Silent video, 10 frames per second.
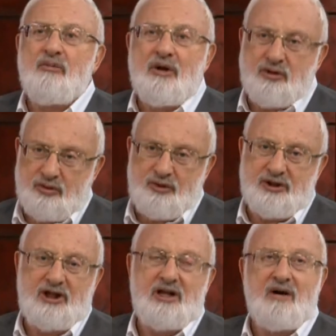You can't
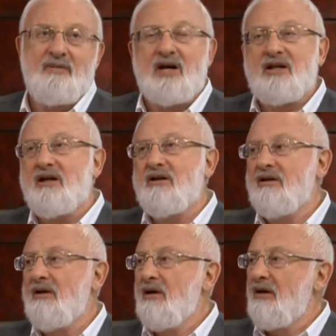touch him.
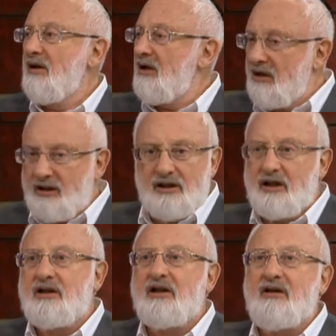You tell him
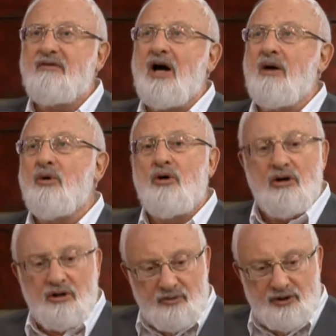something. Okay, you
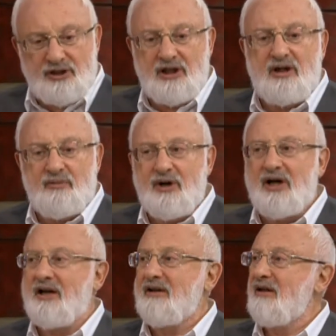said.
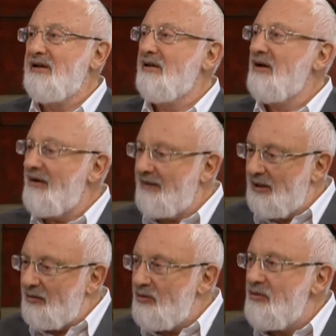
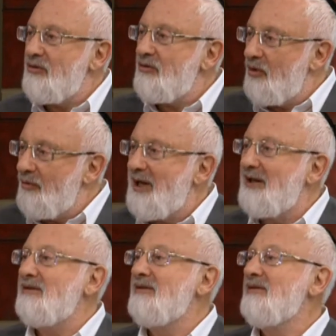Hurt him. Okay,
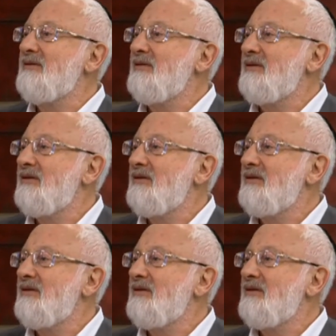you hurt.